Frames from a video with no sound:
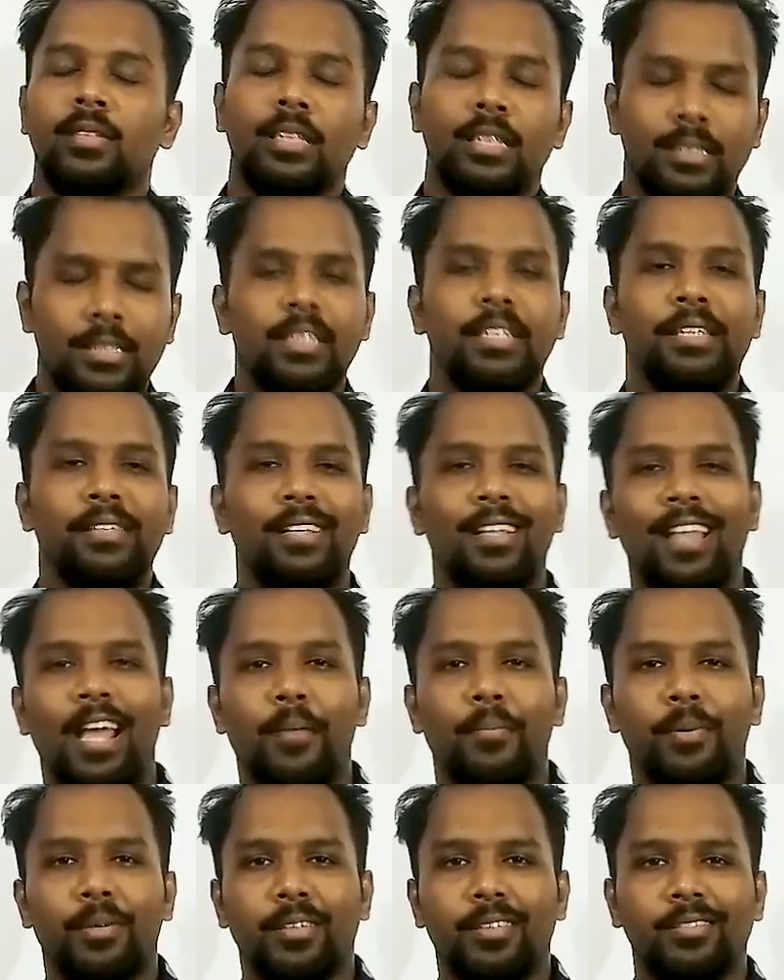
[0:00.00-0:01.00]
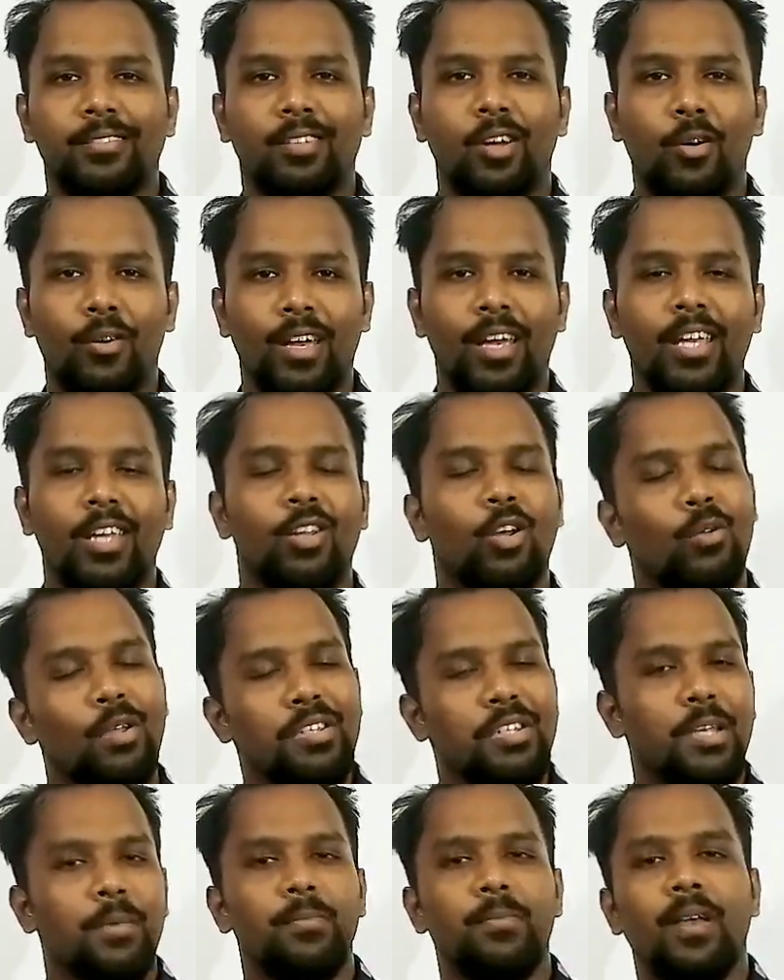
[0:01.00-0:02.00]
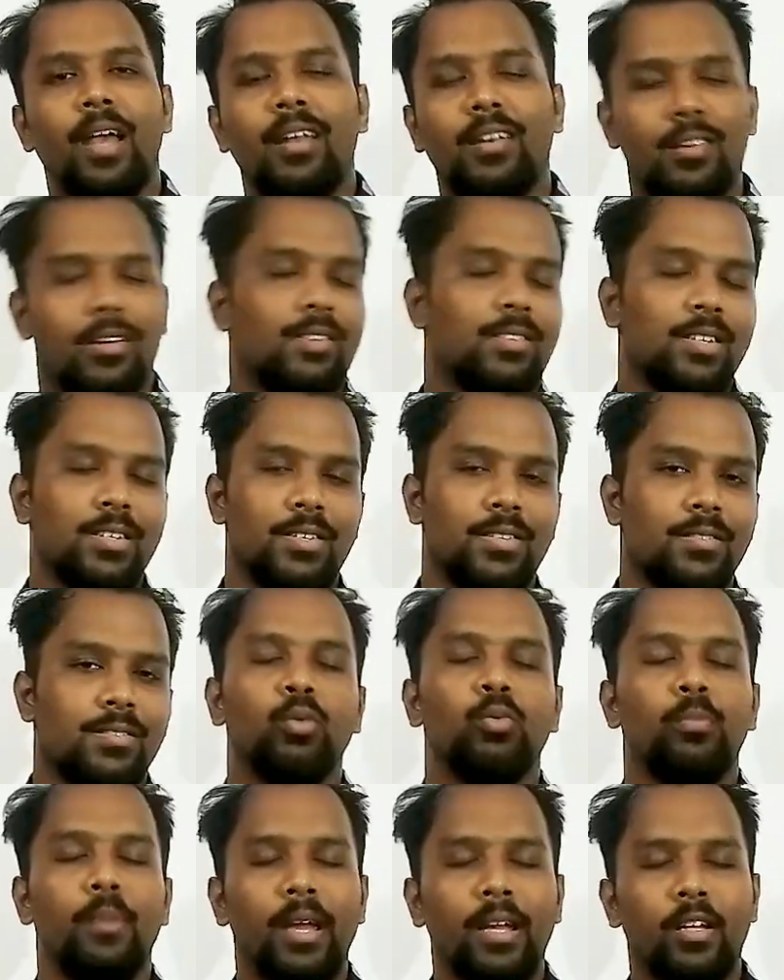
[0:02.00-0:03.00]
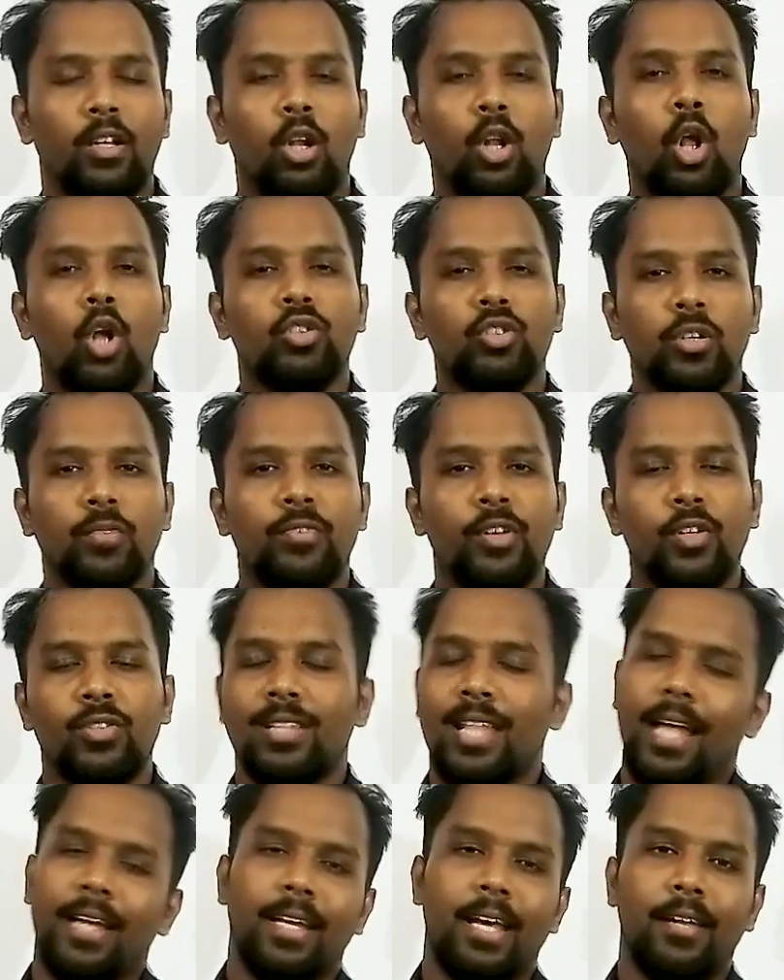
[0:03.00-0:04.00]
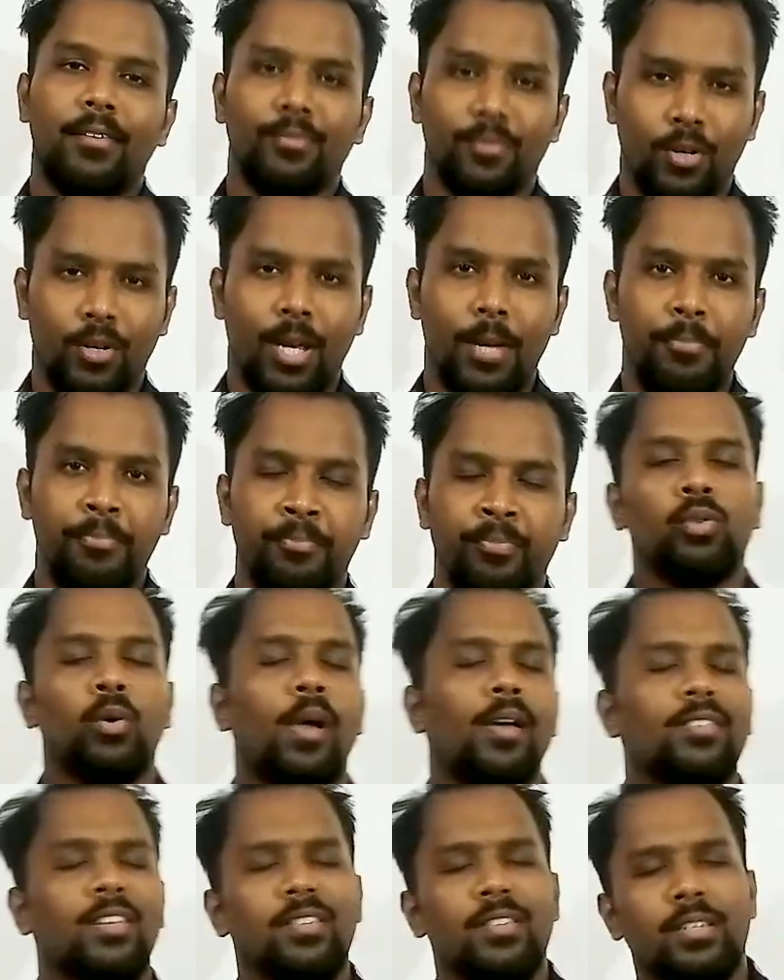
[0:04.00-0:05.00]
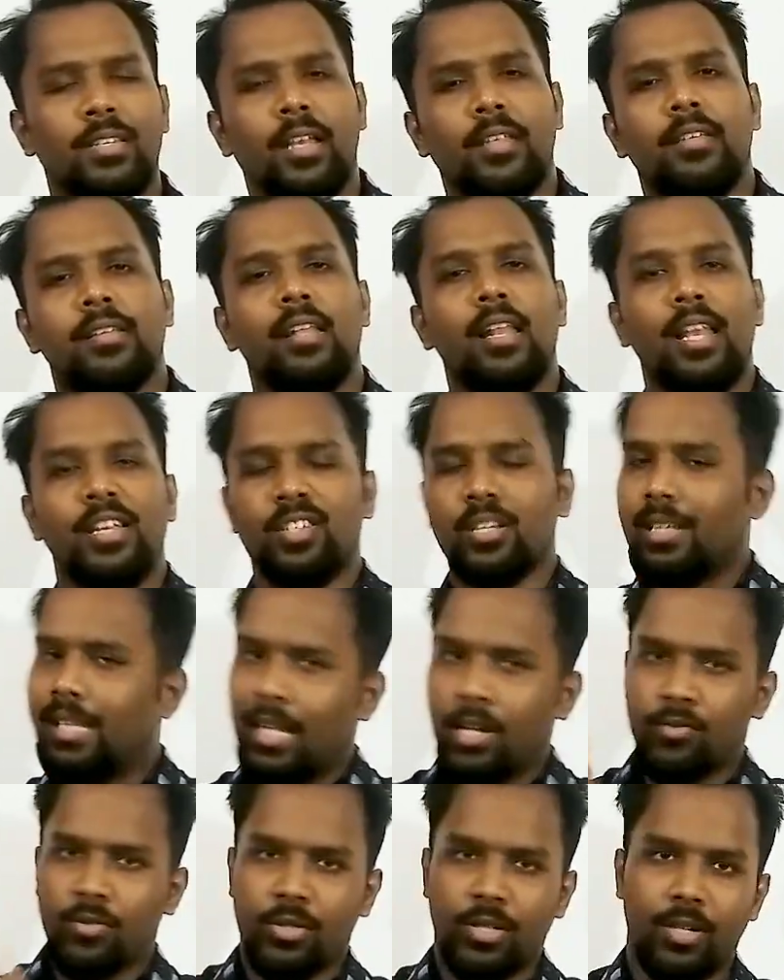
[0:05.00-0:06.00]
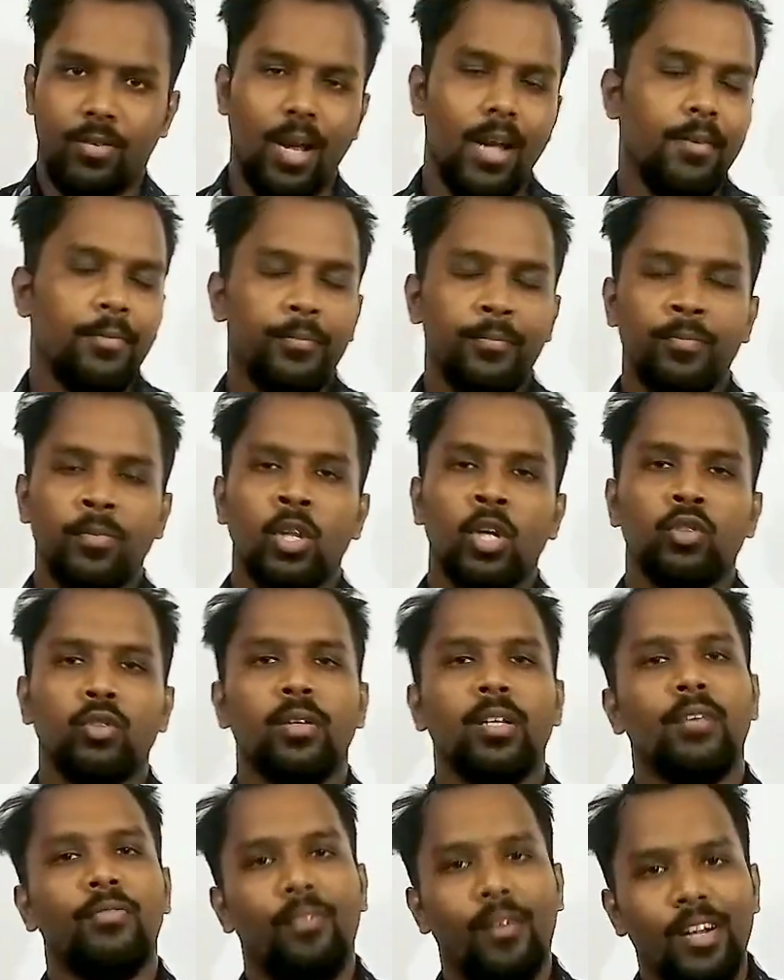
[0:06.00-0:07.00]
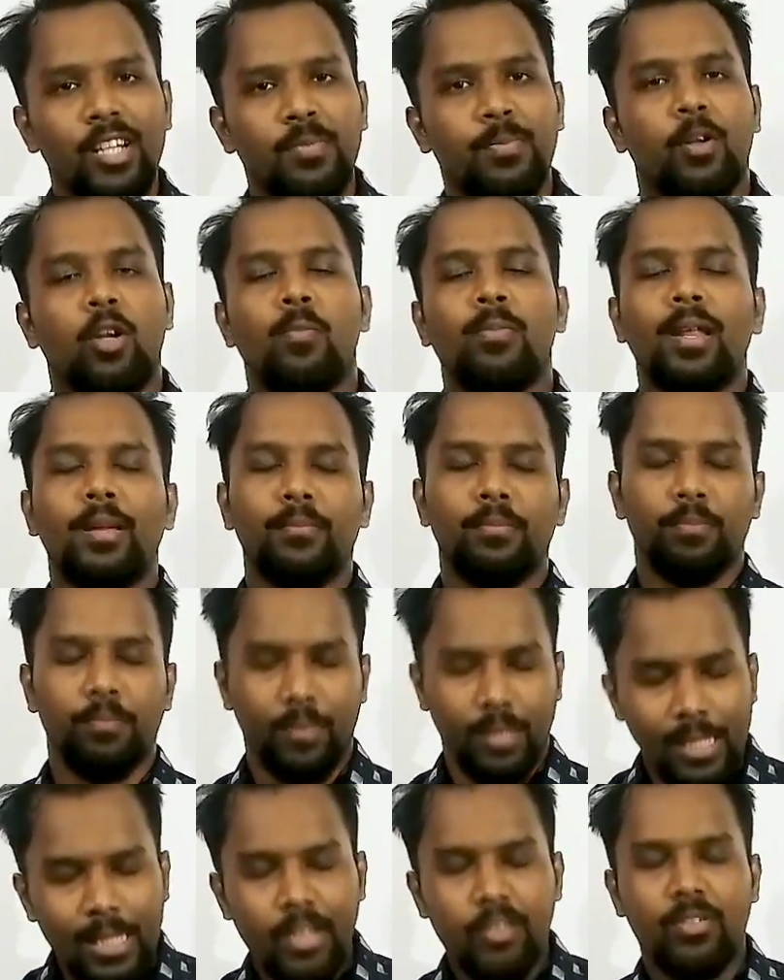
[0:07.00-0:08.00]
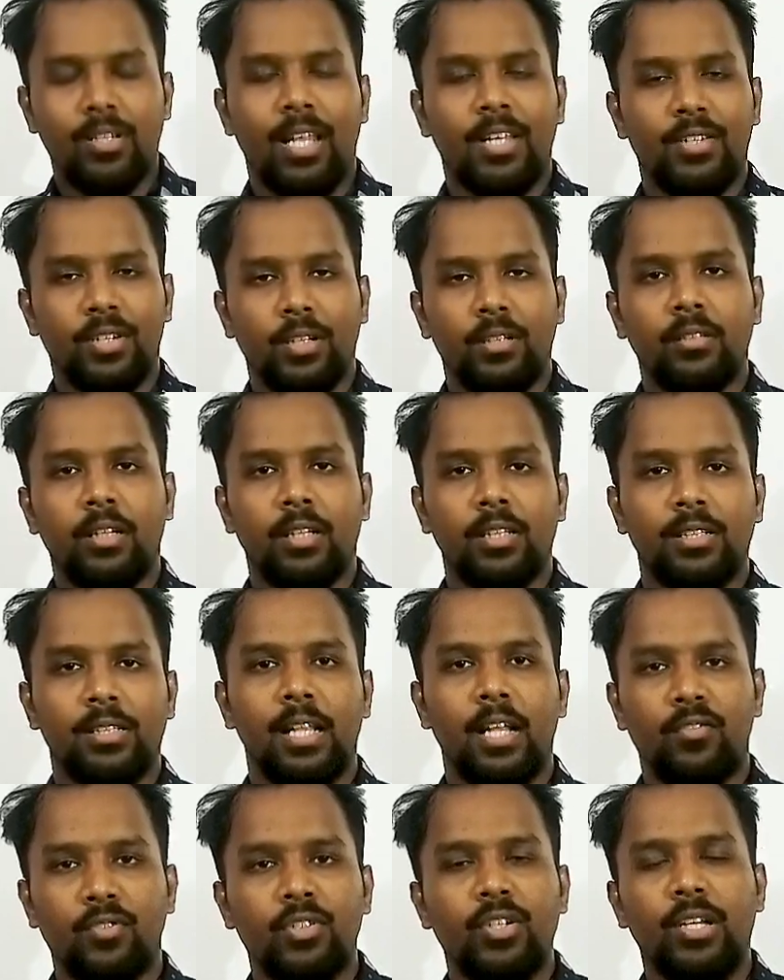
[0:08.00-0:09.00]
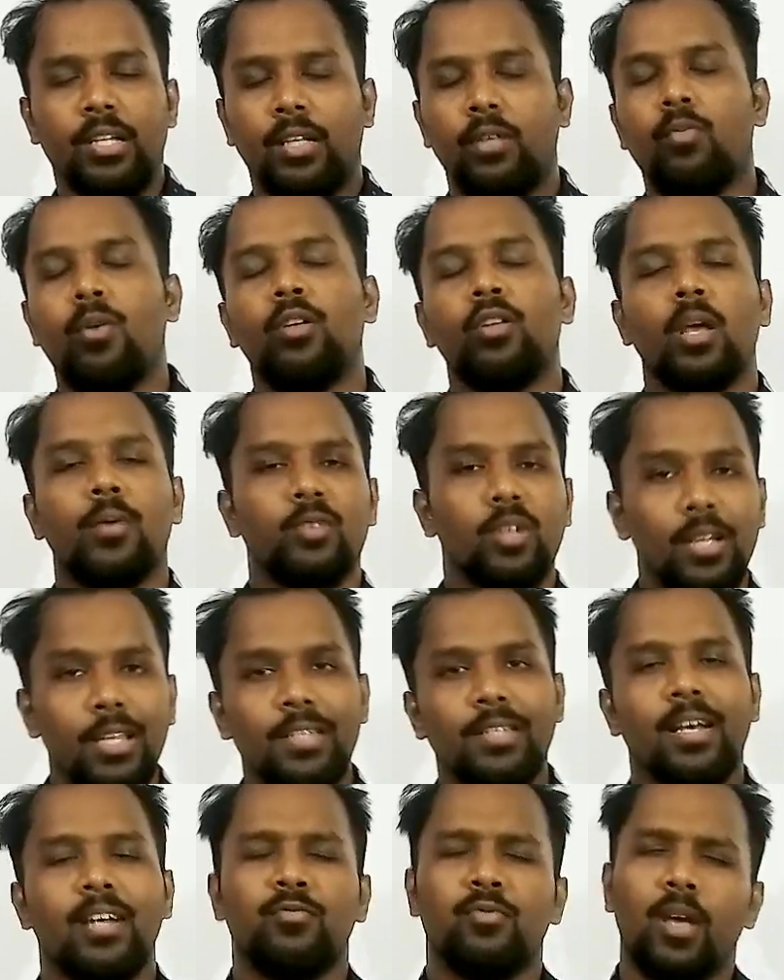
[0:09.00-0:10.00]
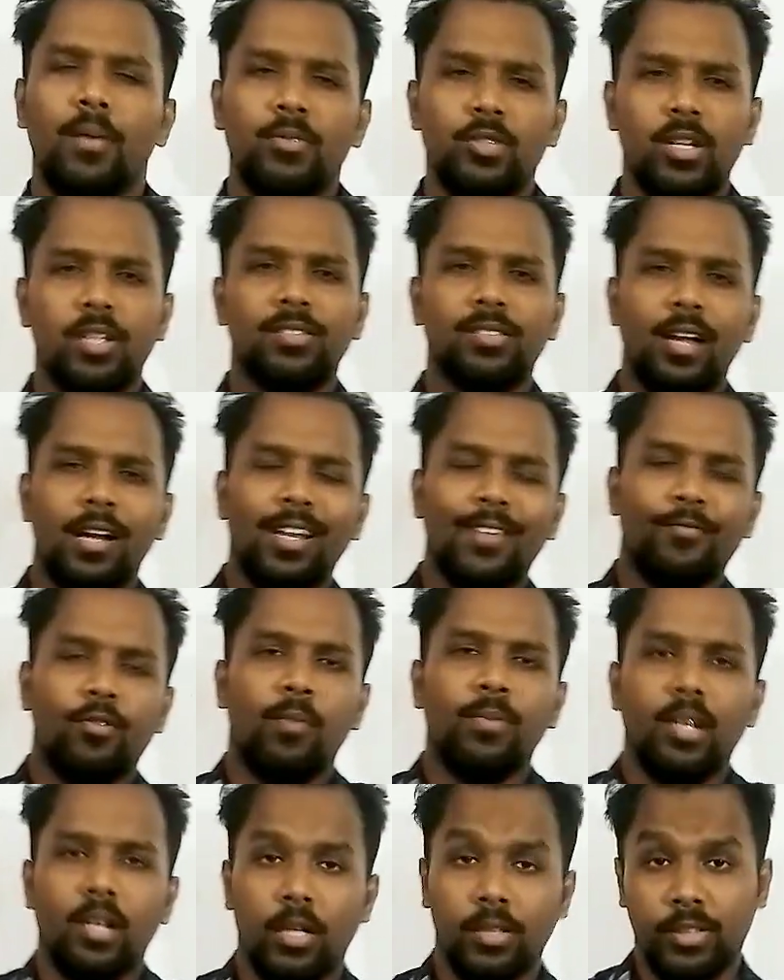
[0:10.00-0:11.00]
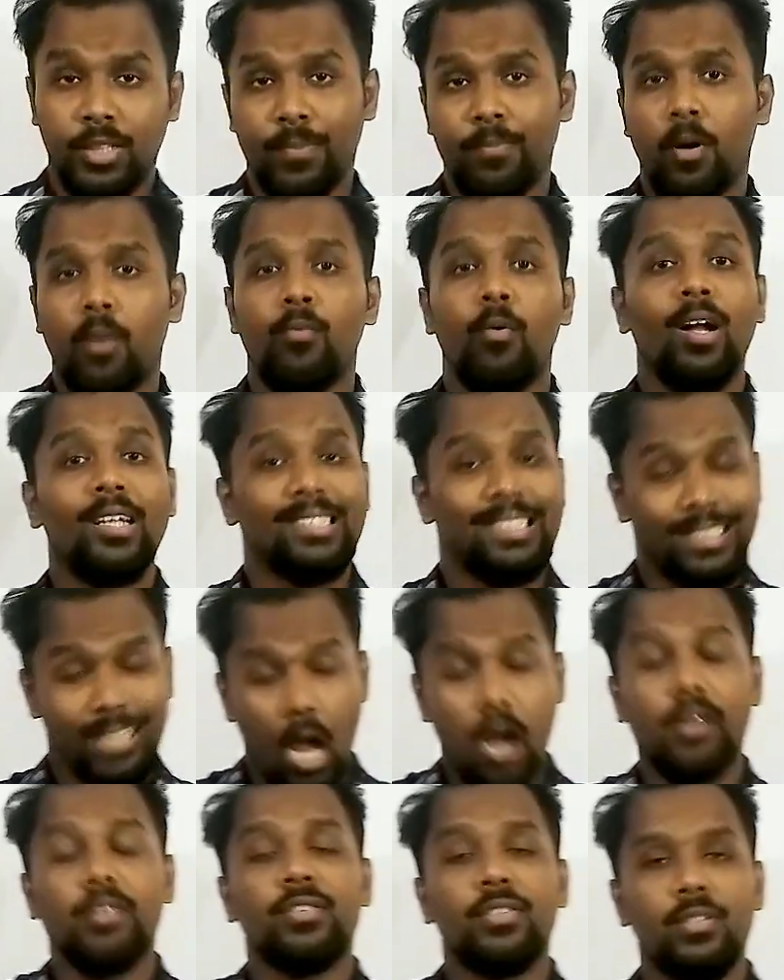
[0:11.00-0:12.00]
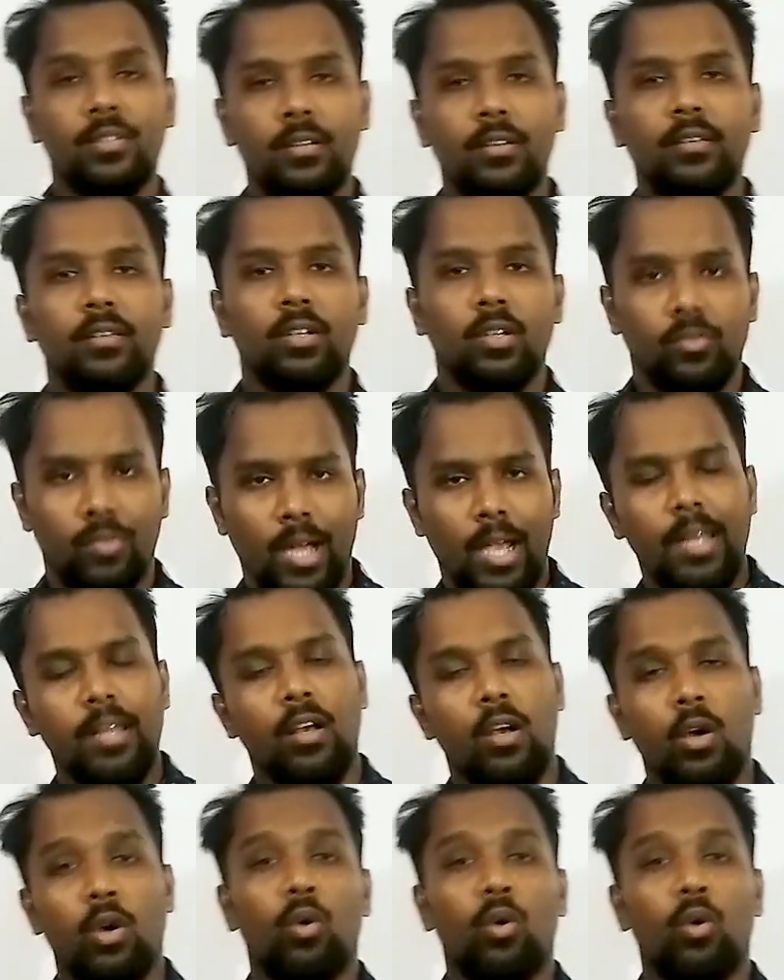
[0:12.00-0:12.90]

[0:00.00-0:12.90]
Just hit the like button, okay? It always gives me encourages to make lots of videos like that, okay? So here's us discussing the lesson electricity, right? So in the first part of that lesson, that is electricity, what we actually discussed, we actually started from the concept of what? Surge, right?